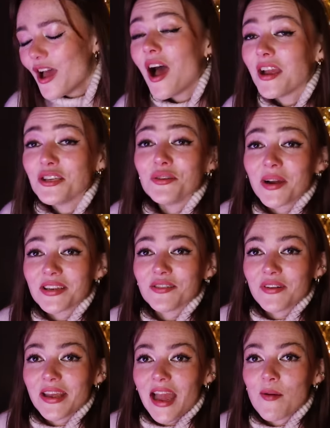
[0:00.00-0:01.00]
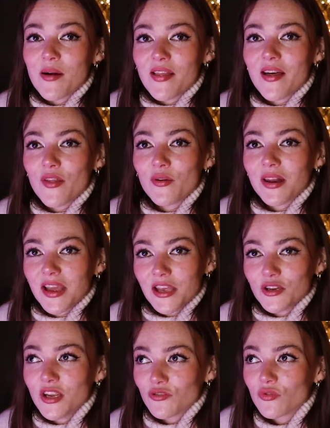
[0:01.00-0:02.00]
I do actually really care about that, though. Like,
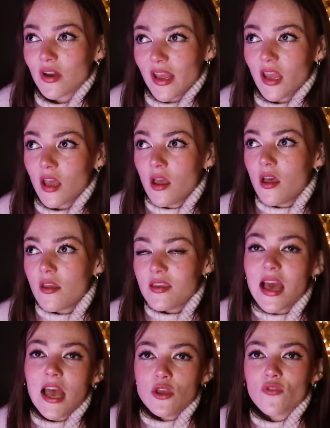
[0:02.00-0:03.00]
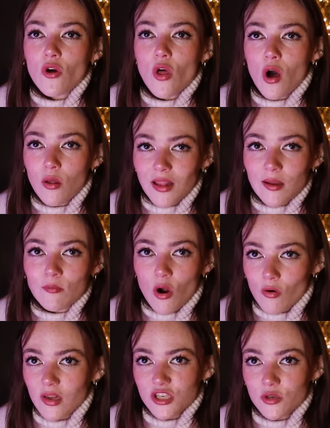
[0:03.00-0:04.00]
it is, like, yeah, you've got the whole, like,
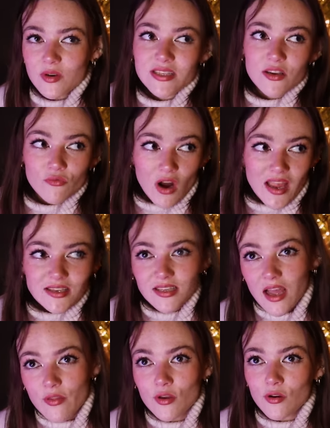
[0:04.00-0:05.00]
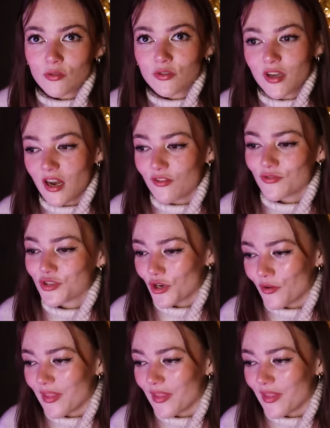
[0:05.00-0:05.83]
moral issue, and is it right, is it ethical to kind of show